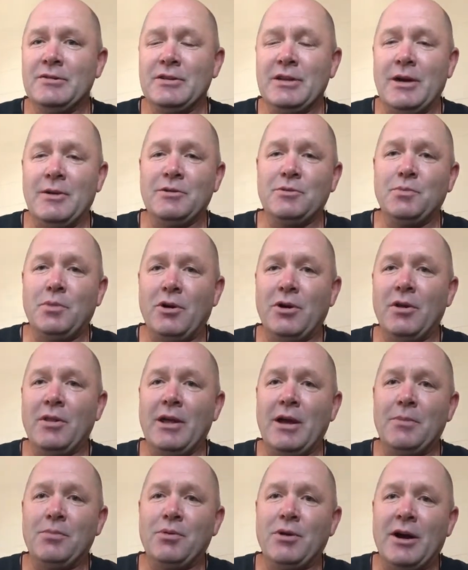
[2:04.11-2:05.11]
And I was part of
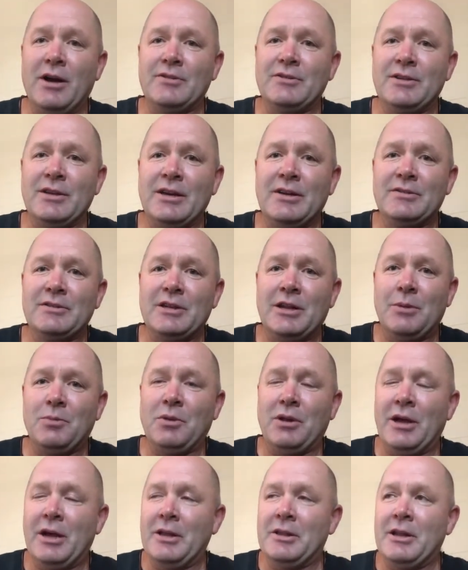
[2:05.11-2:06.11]
that process, and I'm
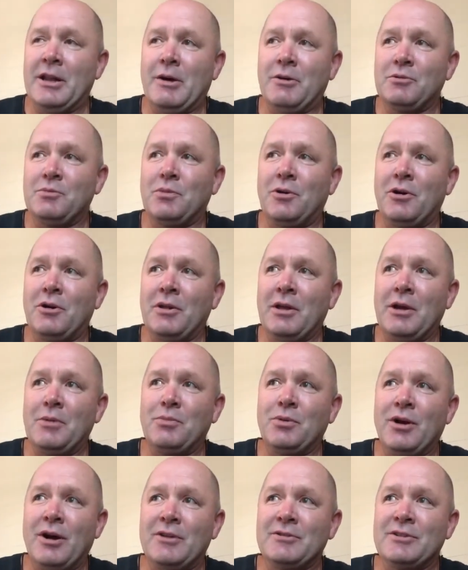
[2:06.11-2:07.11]
glad that I was part of that
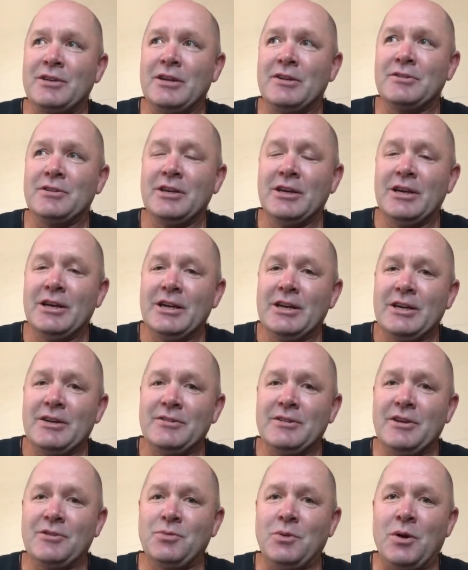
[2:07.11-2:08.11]
process, because
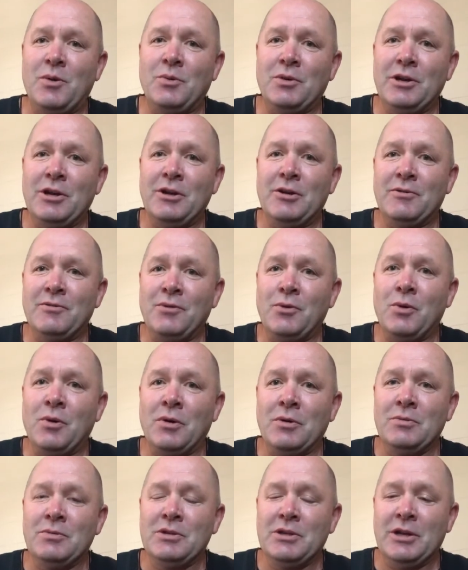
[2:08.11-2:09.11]
that's what we're here
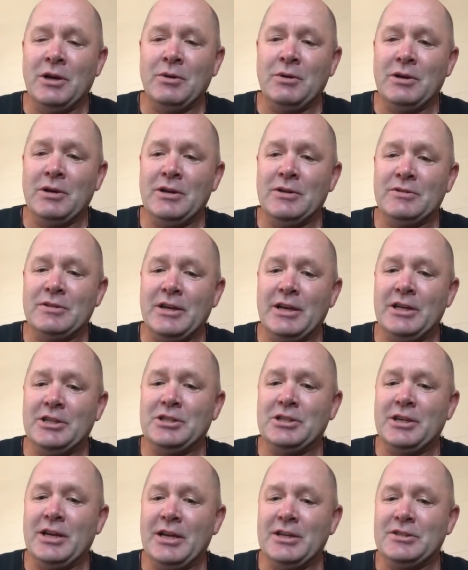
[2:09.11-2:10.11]
for, you know, is an
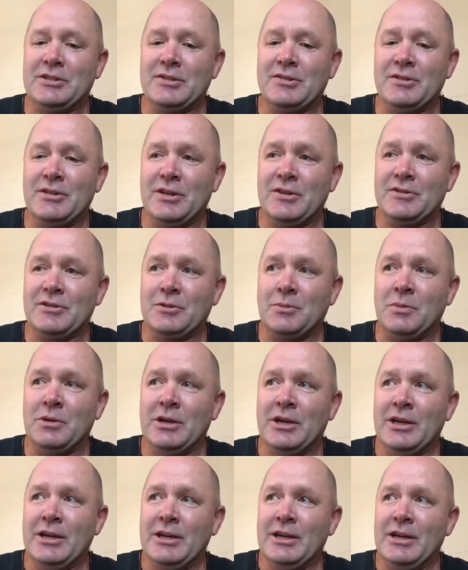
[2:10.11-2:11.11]
education system.
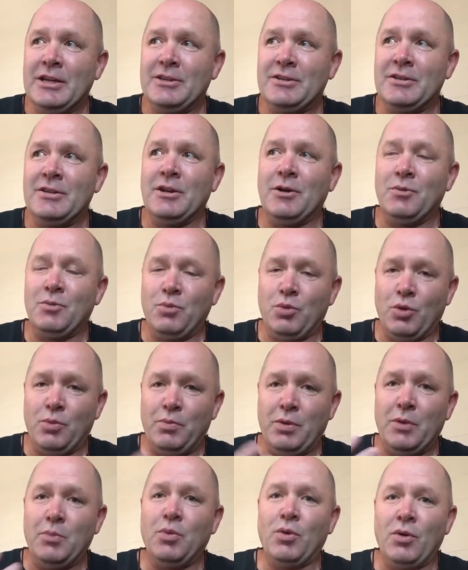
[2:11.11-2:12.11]
It's, you know, where
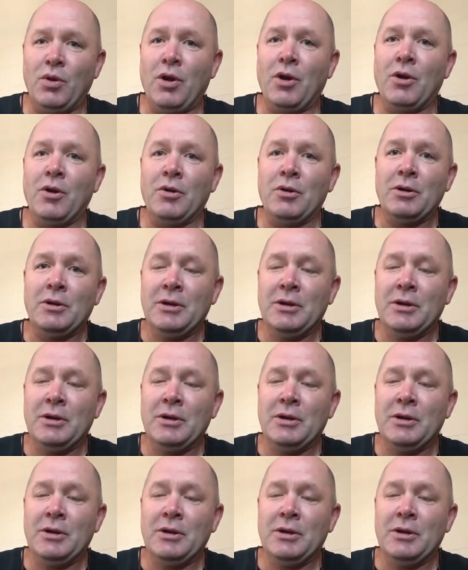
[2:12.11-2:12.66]
people learn.